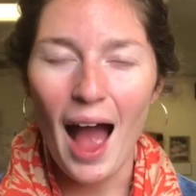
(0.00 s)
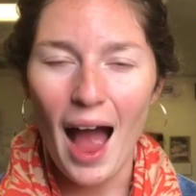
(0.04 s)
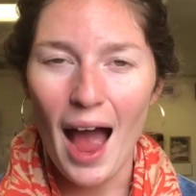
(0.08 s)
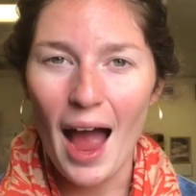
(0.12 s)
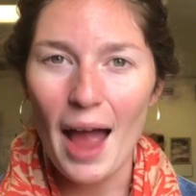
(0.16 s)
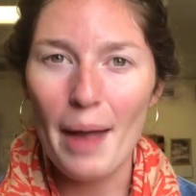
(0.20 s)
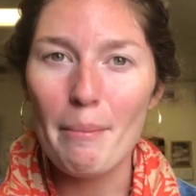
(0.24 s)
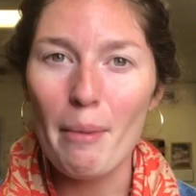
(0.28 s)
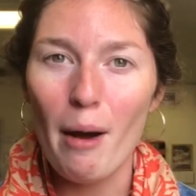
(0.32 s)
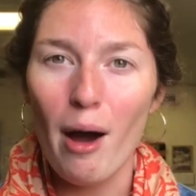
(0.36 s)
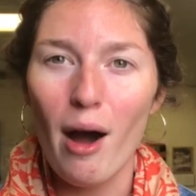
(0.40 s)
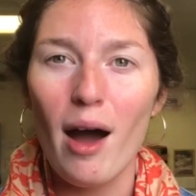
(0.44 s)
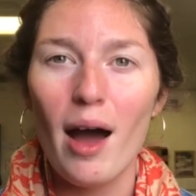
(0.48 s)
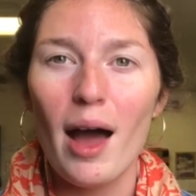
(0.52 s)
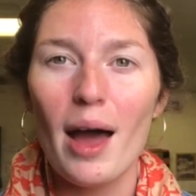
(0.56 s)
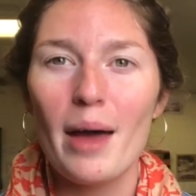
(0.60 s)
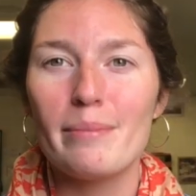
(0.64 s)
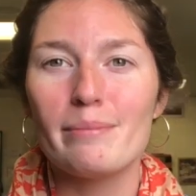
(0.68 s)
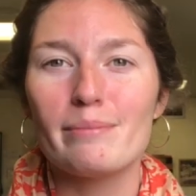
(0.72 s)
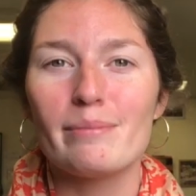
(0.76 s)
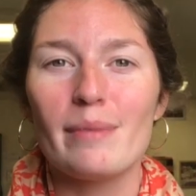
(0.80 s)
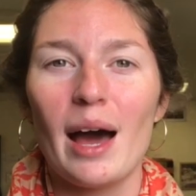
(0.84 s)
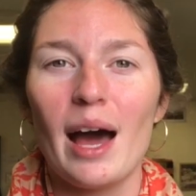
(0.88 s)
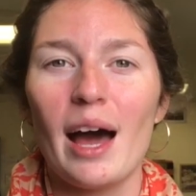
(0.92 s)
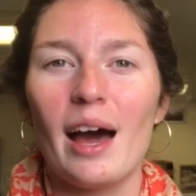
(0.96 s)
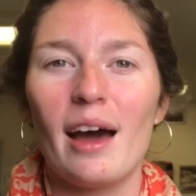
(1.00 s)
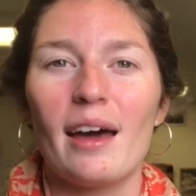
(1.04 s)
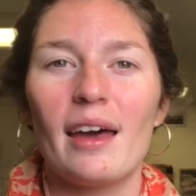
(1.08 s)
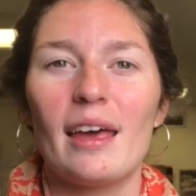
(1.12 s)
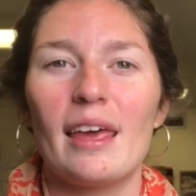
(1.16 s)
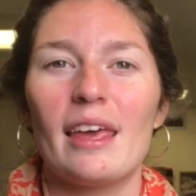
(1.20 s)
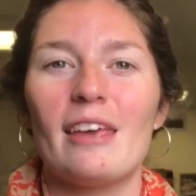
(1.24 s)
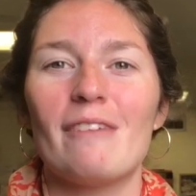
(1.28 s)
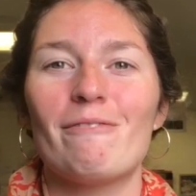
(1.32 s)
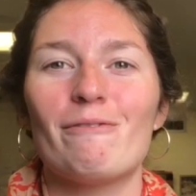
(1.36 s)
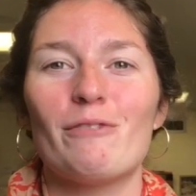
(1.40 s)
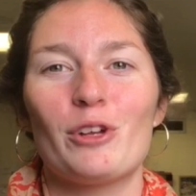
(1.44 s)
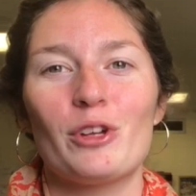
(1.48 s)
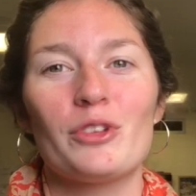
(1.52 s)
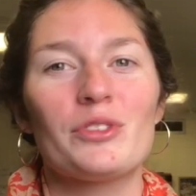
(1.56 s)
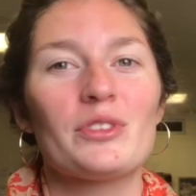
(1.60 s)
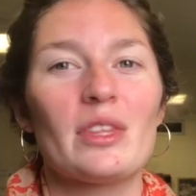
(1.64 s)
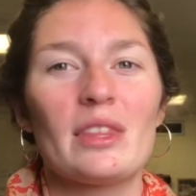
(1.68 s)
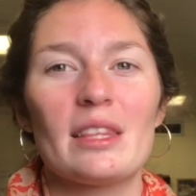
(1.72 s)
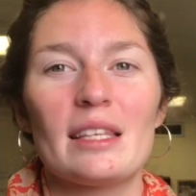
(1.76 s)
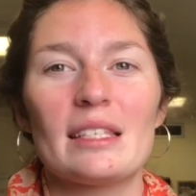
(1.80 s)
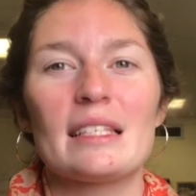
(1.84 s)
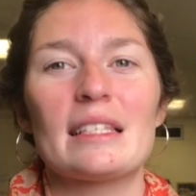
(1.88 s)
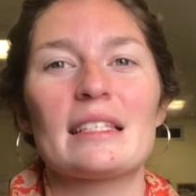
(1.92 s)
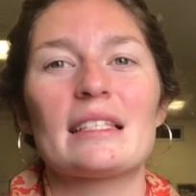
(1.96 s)
I bought my
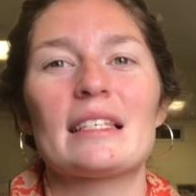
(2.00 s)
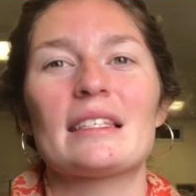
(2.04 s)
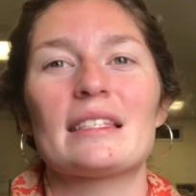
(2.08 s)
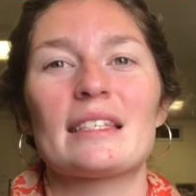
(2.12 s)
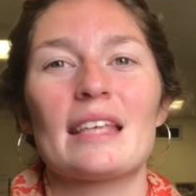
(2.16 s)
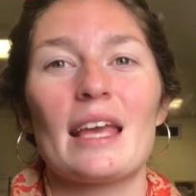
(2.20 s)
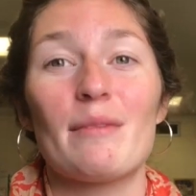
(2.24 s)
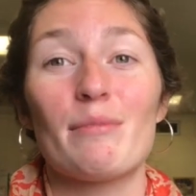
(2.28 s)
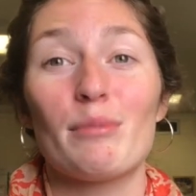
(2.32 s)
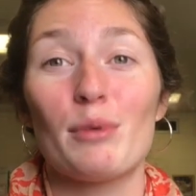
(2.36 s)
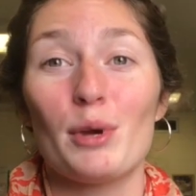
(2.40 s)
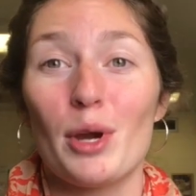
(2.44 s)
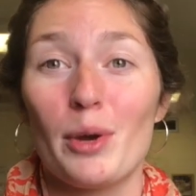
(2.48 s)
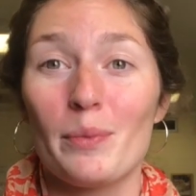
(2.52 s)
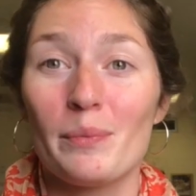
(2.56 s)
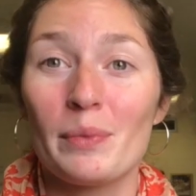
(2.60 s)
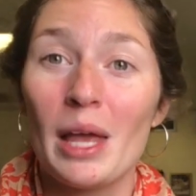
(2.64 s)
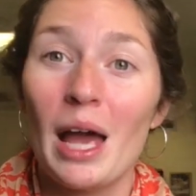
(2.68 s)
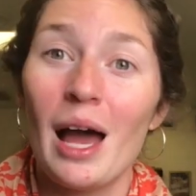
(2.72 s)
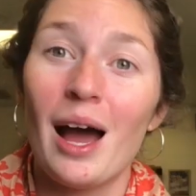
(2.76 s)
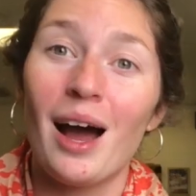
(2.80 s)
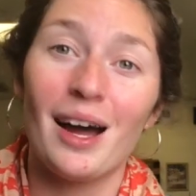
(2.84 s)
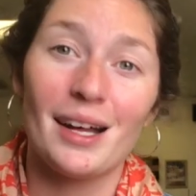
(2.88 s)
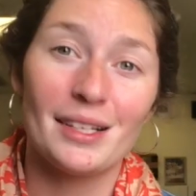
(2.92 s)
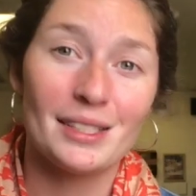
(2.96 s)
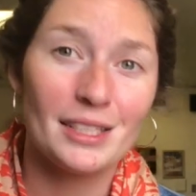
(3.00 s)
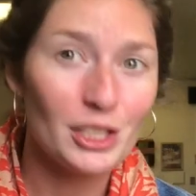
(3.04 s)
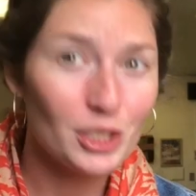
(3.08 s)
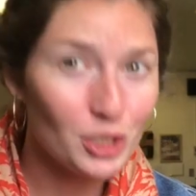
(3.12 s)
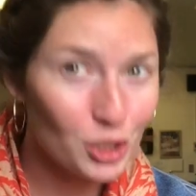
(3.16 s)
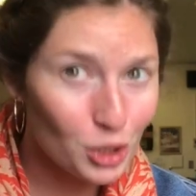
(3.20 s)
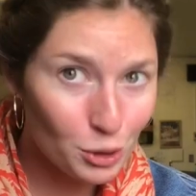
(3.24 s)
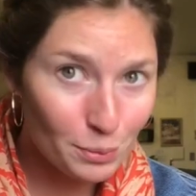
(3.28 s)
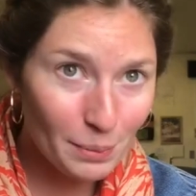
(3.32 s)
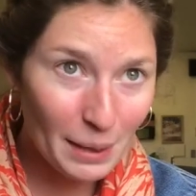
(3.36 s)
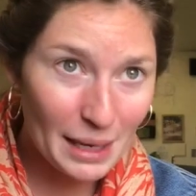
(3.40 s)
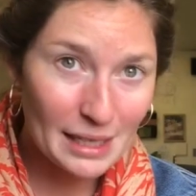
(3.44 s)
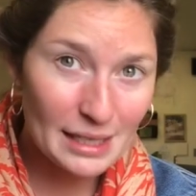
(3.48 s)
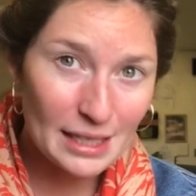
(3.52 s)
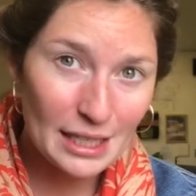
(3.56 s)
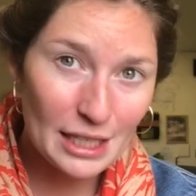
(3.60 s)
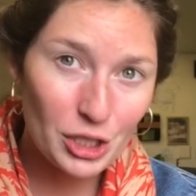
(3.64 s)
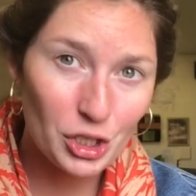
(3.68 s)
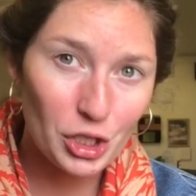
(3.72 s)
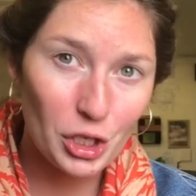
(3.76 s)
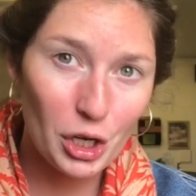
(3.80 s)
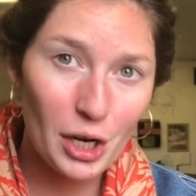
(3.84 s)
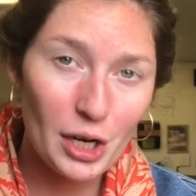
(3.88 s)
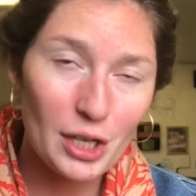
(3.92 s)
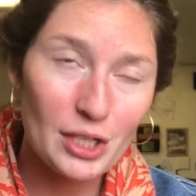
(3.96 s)
photosynthesis escape room on Teachers Pay
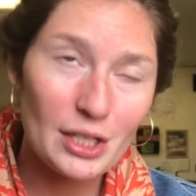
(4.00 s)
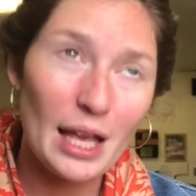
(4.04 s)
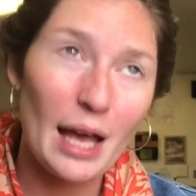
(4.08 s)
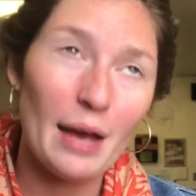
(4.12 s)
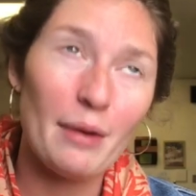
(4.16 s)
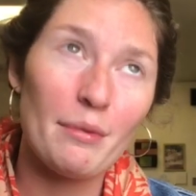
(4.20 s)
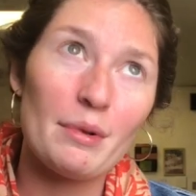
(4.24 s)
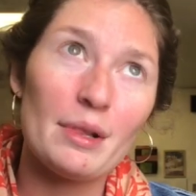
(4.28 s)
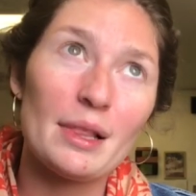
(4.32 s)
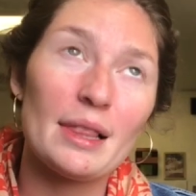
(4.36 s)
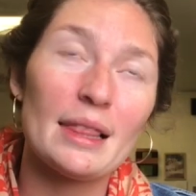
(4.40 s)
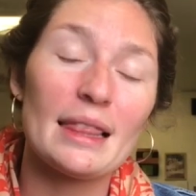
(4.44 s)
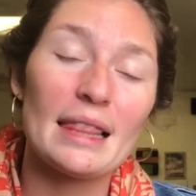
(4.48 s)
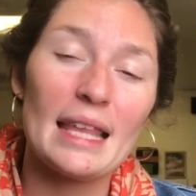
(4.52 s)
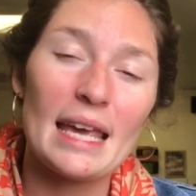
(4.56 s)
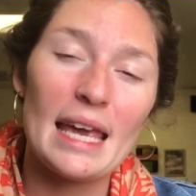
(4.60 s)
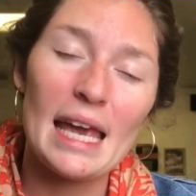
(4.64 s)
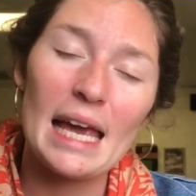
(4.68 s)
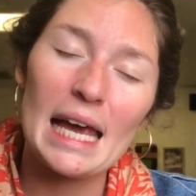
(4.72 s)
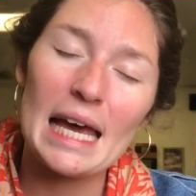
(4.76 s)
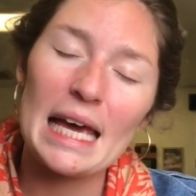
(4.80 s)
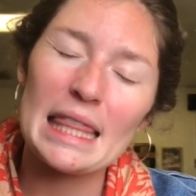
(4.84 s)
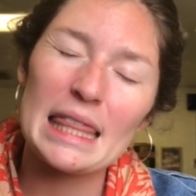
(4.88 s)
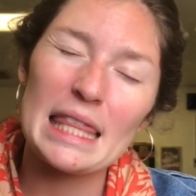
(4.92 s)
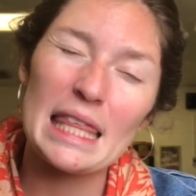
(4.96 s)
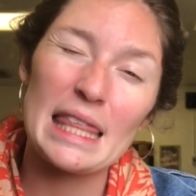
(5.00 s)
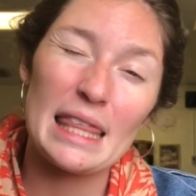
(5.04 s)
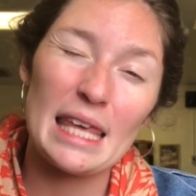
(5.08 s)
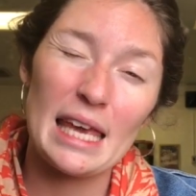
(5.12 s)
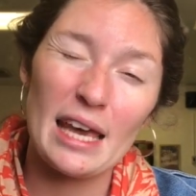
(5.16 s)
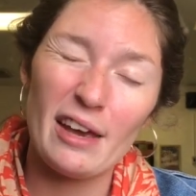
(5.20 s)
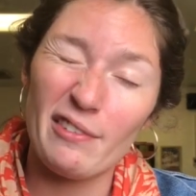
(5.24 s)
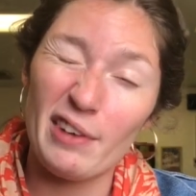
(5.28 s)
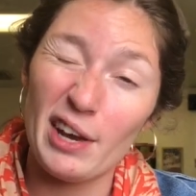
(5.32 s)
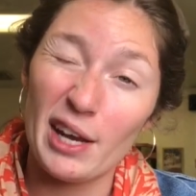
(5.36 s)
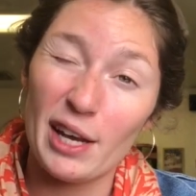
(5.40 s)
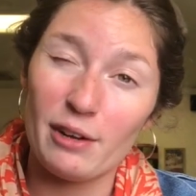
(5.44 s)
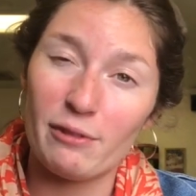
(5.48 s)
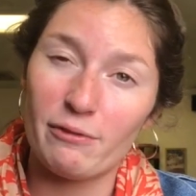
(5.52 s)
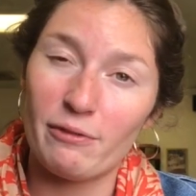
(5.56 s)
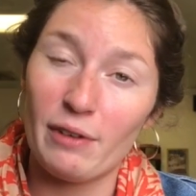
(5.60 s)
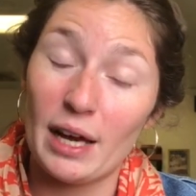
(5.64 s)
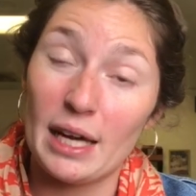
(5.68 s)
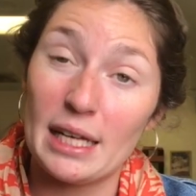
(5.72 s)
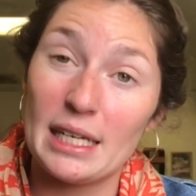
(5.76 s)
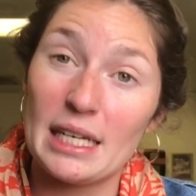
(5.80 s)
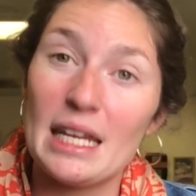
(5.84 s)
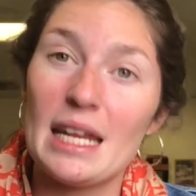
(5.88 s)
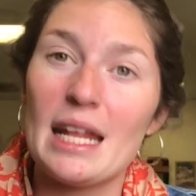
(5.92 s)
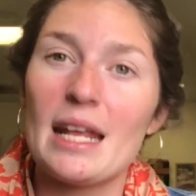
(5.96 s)
Teachers. I will link the thing if I can
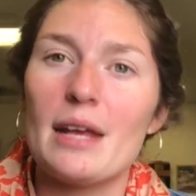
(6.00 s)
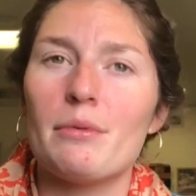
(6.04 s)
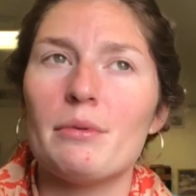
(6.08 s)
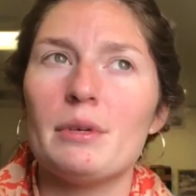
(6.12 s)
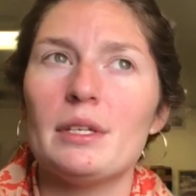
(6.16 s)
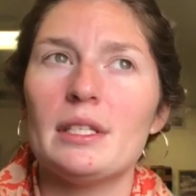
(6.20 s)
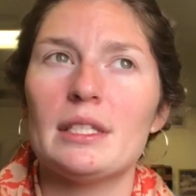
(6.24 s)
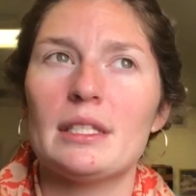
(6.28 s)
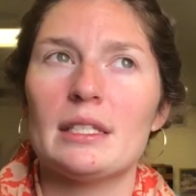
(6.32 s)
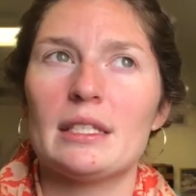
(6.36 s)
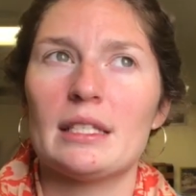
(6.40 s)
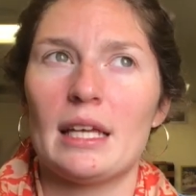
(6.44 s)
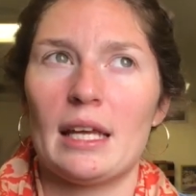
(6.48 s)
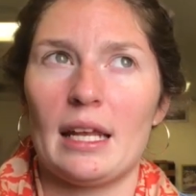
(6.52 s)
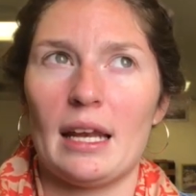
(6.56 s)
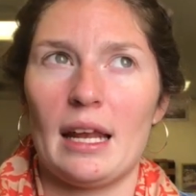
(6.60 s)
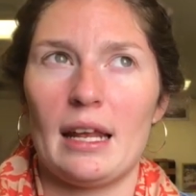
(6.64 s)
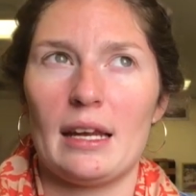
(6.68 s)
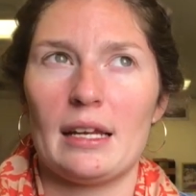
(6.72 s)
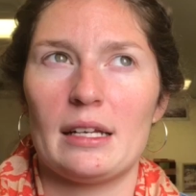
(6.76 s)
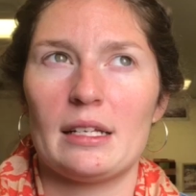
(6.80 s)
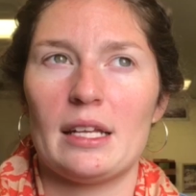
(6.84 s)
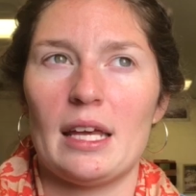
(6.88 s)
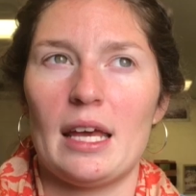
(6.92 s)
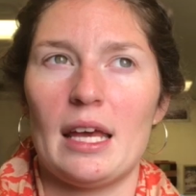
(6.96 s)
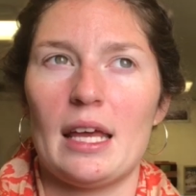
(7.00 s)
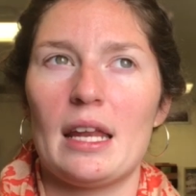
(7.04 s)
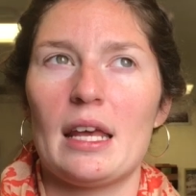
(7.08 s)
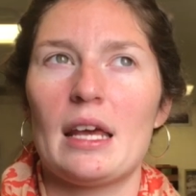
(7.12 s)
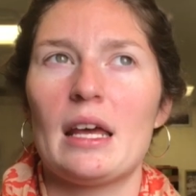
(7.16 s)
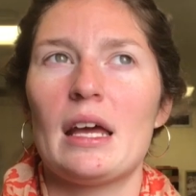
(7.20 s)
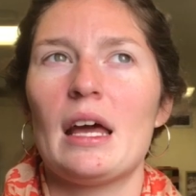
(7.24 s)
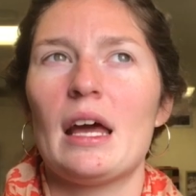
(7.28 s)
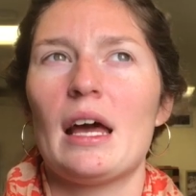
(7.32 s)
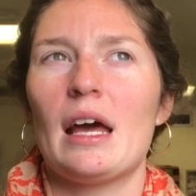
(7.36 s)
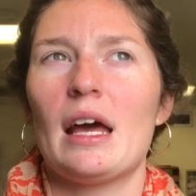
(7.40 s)
find it. It was 10 out of 10.